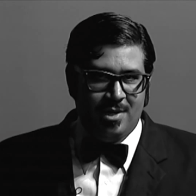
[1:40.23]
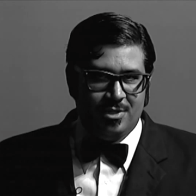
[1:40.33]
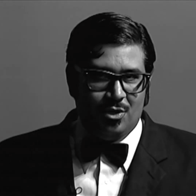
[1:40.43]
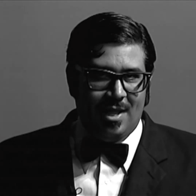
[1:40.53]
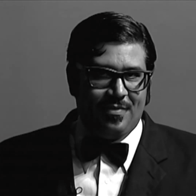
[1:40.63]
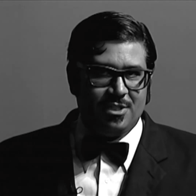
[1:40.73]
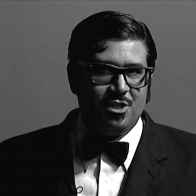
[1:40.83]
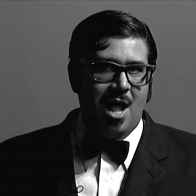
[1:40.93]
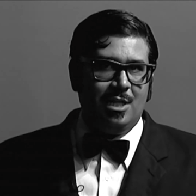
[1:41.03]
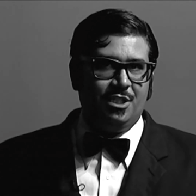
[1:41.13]
So let this
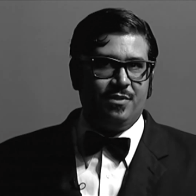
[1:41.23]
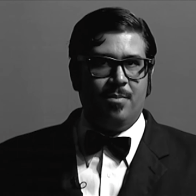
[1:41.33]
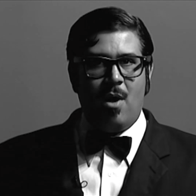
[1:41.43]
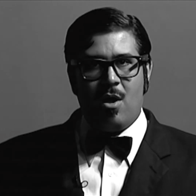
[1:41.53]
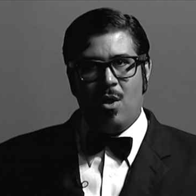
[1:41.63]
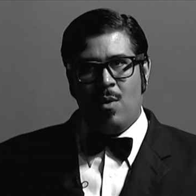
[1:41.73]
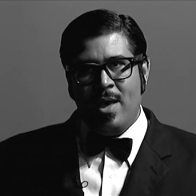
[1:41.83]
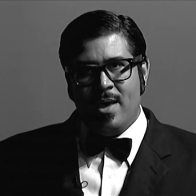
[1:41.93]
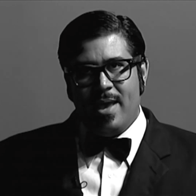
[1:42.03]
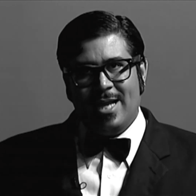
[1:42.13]
knowledge of tomorrow
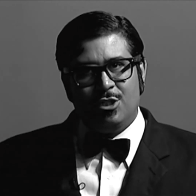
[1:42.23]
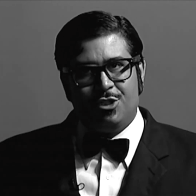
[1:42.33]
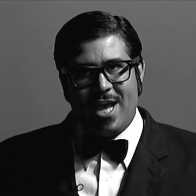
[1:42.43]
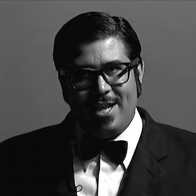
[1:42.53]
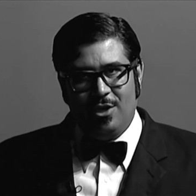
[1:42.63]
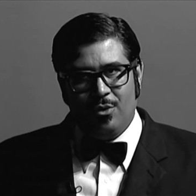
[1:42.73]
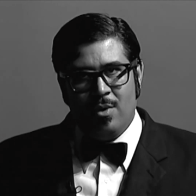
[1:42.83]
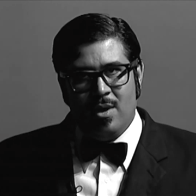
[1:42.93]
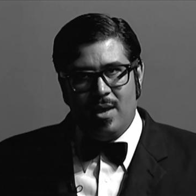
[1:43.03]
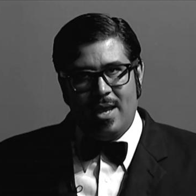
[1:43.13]
entertain you,
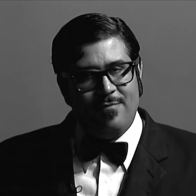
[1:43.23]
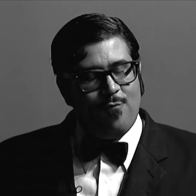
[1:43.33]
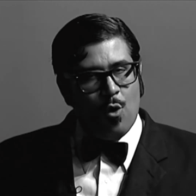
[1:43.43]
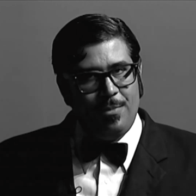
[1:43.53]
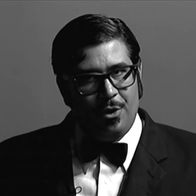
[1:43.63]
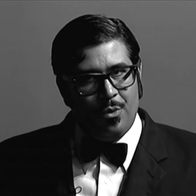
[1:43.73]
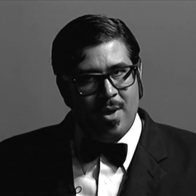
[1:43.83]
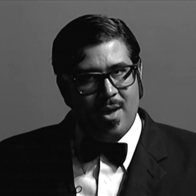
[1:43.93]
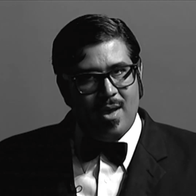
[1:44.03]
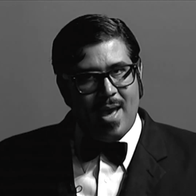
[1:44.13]
inform you,
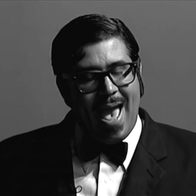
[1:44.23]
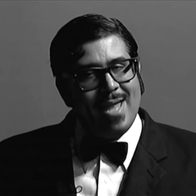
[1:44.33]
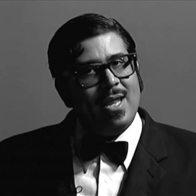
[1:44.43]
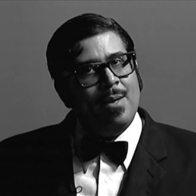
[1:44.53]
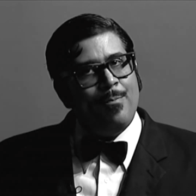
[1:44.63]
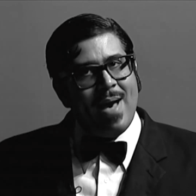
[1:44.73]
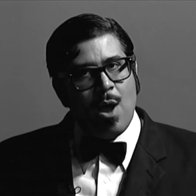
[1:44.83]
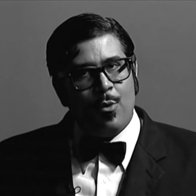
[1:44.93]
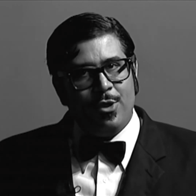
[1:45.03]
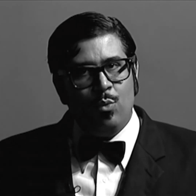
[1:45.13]
and
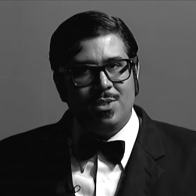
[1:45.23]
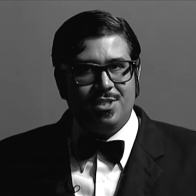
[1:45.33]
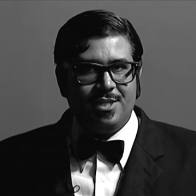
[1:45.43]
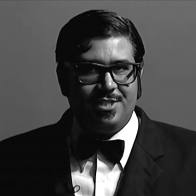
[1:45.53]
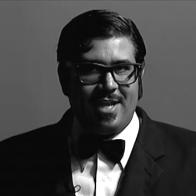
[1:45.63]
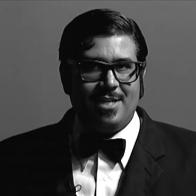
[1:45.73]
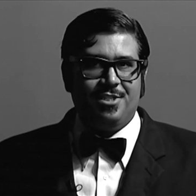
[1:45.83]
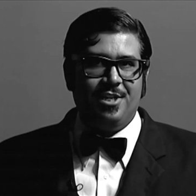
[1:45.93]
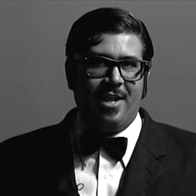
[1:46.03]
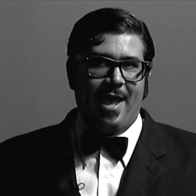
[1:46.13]
empower you with success
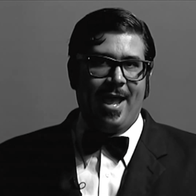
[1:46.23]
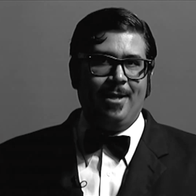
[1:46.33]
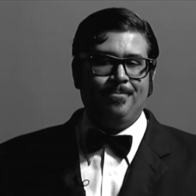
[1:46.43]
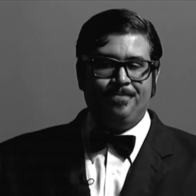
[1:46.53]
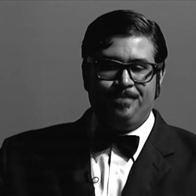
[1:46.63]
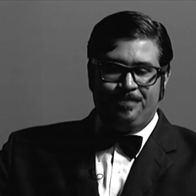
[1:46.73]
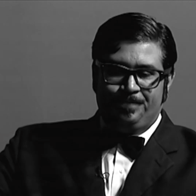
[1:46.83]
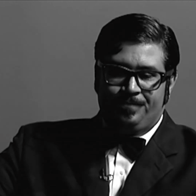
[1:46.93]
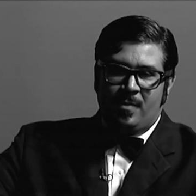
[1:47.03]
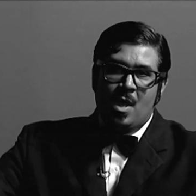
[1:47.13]
today.
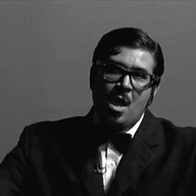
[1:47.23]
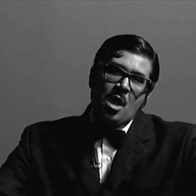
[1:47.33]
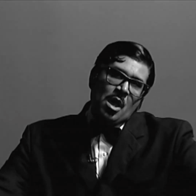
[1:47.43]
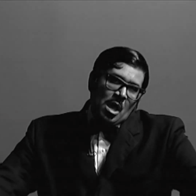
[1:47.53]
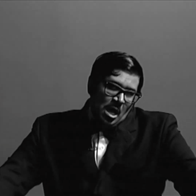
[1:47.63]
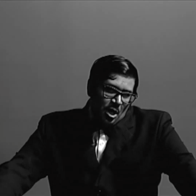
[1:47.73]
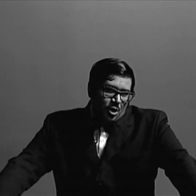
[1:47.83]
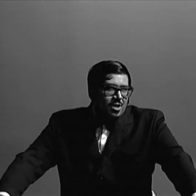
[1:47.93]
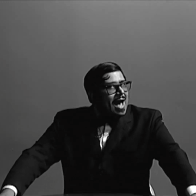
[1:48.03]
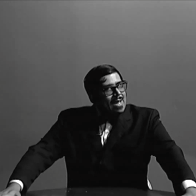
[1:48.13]

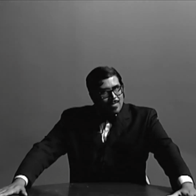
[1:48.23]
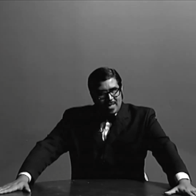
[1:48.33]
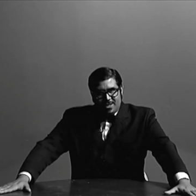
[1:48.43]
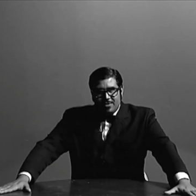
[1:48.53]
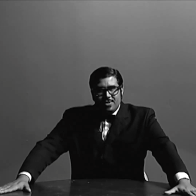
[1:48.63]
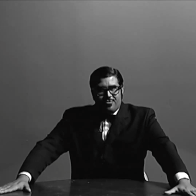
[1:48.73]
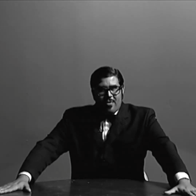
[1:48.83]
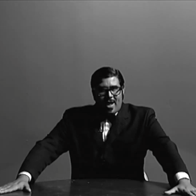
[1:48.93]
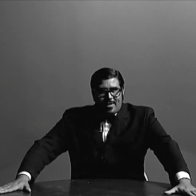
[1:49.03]
Good night, my dearest friend.